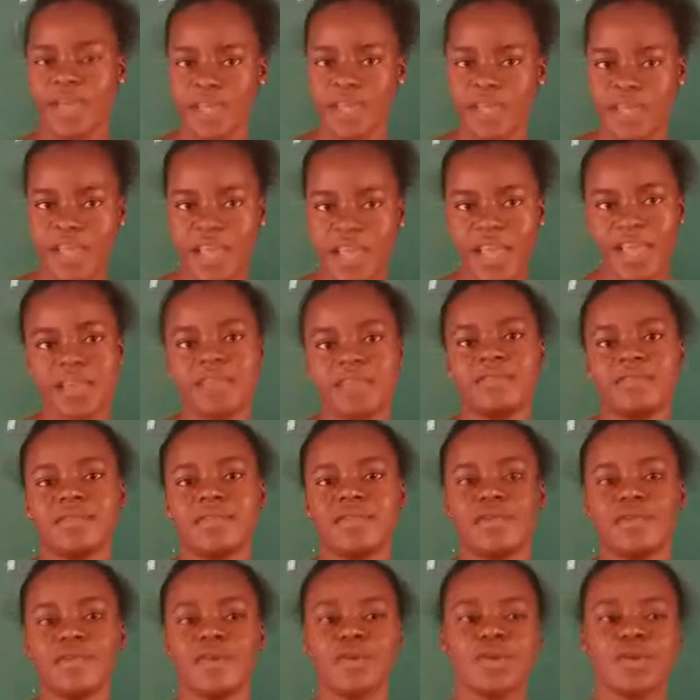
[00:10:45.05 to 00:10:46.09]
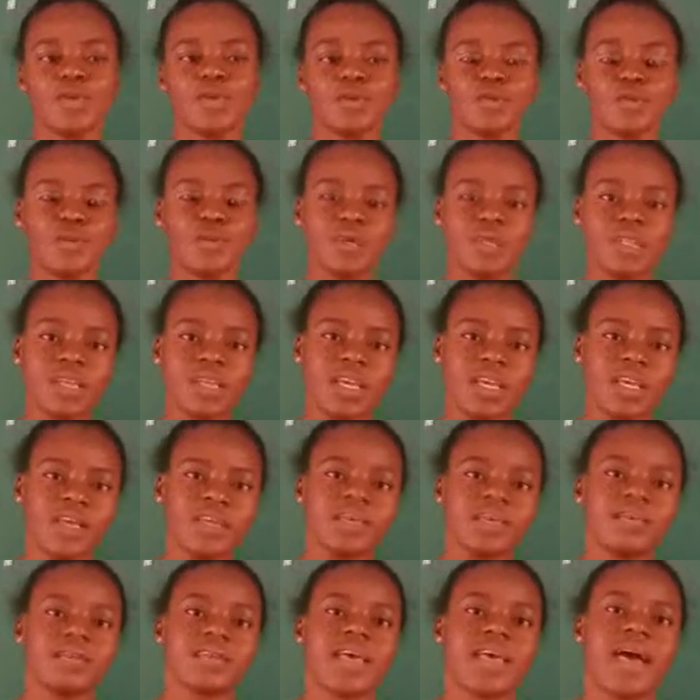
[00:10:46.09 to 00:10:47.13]
Yes, so
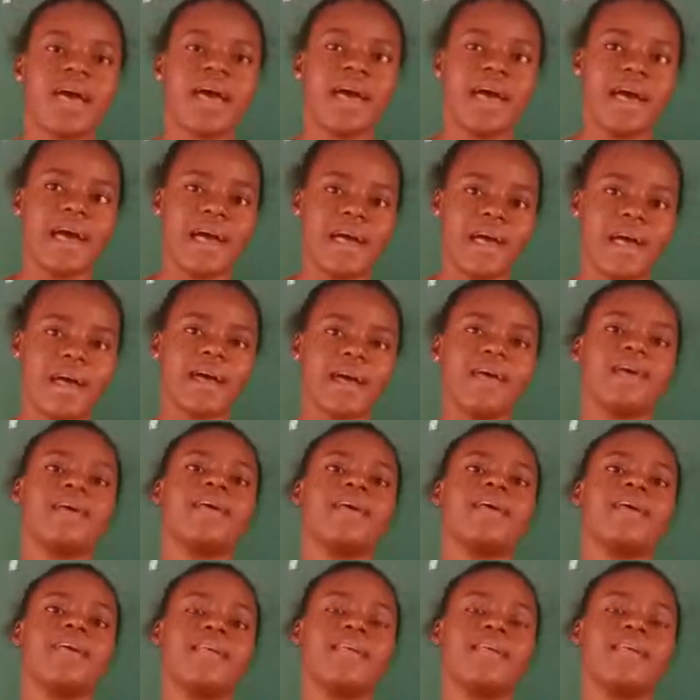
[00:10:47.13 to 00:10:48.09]
these are